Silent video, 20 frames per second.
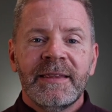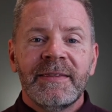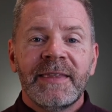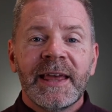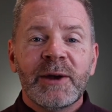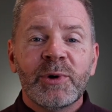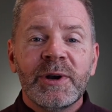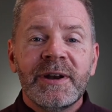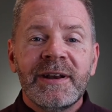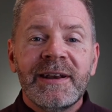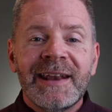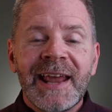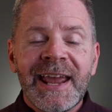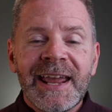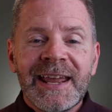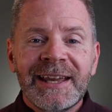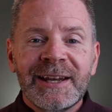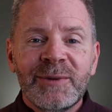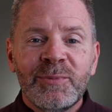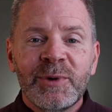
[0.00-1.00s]
They were
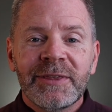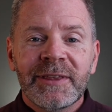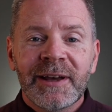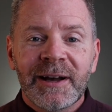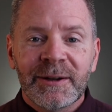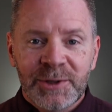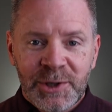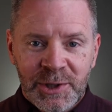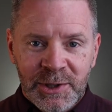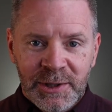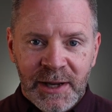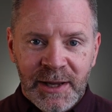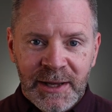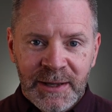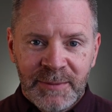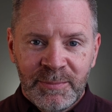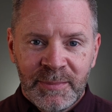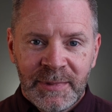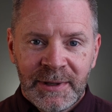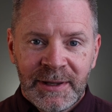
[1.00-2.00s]
naked without
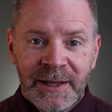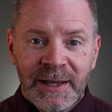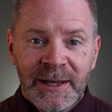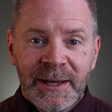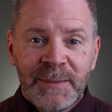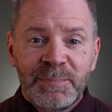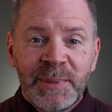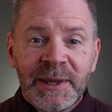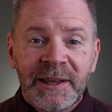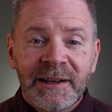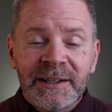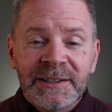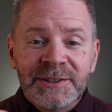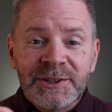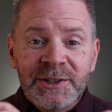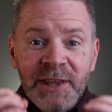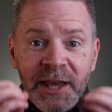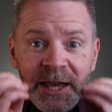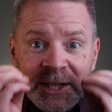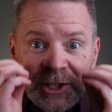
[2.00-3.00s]
shame
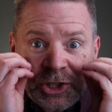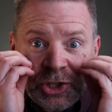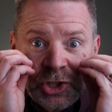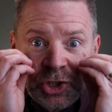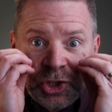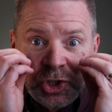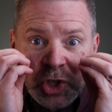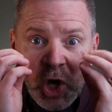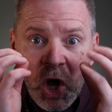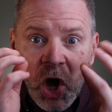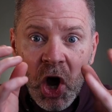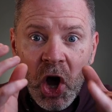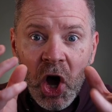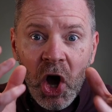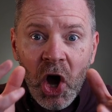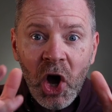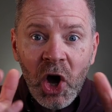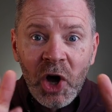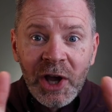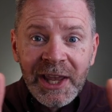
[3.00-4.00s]
because they
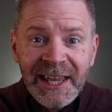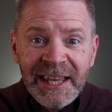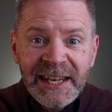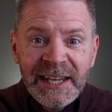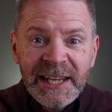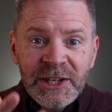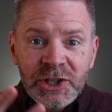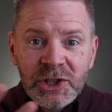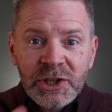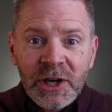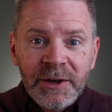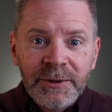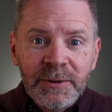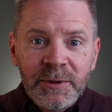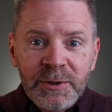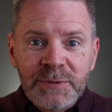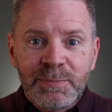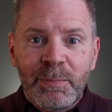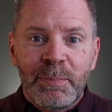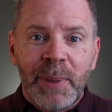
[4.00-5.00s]
saw in each
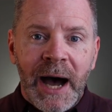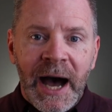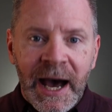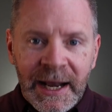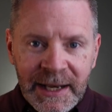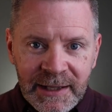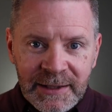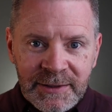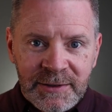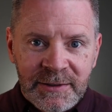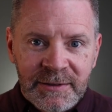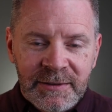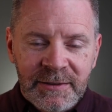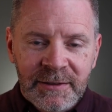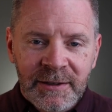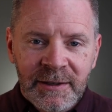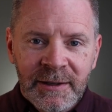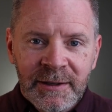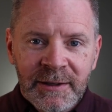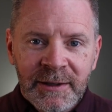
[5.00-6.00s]
other's bodies
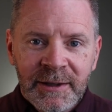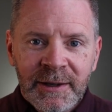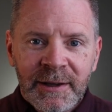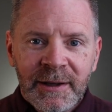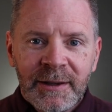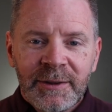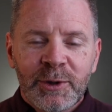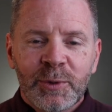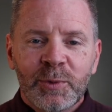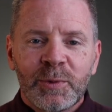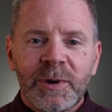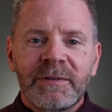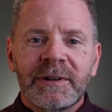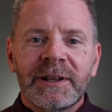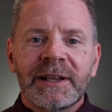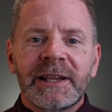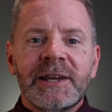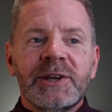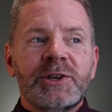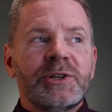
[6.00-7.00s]
the
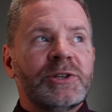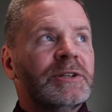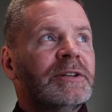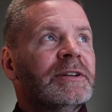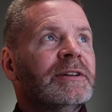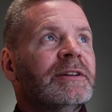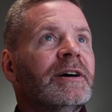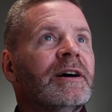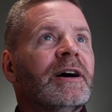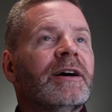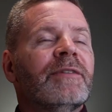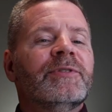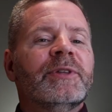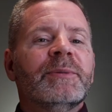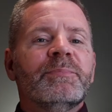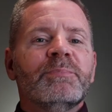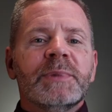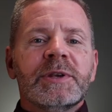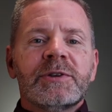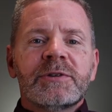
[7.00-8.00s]
revelation of the
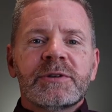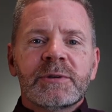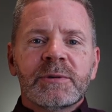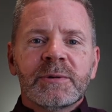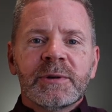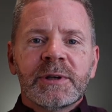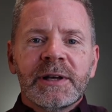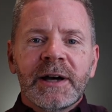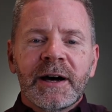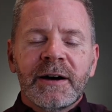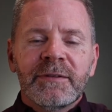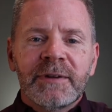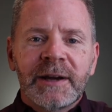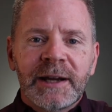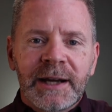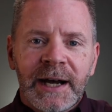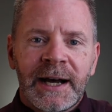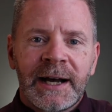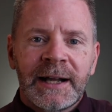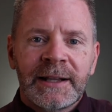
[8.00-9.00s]
mystery of
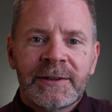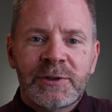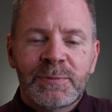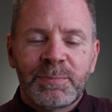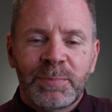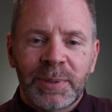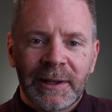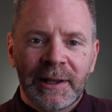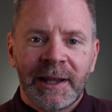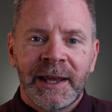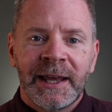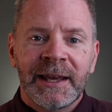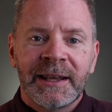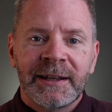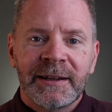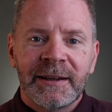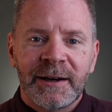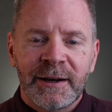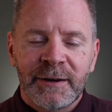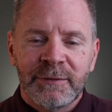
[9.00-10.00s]
God's
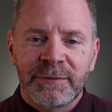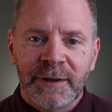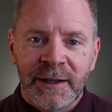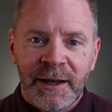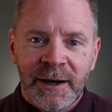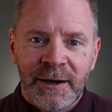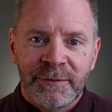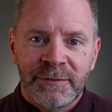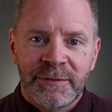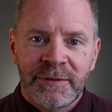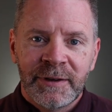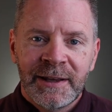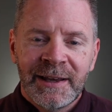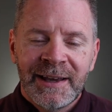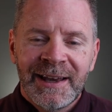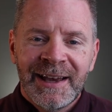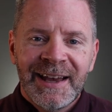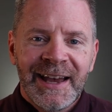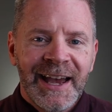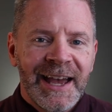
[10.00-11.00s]
plan of love
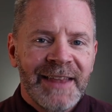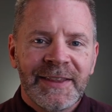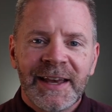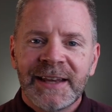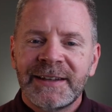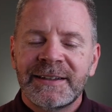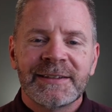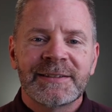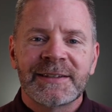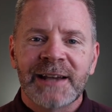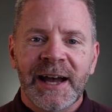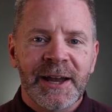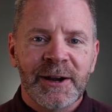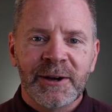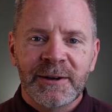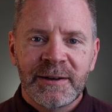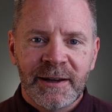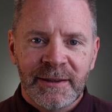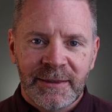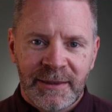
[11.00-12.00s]
and they
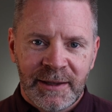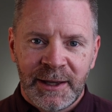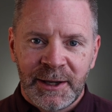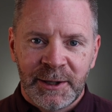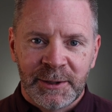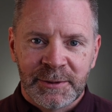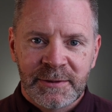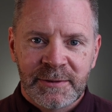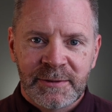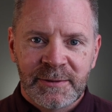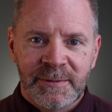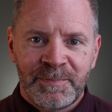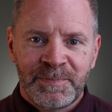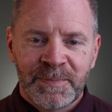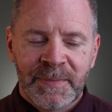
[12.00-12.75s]
desired nothing else.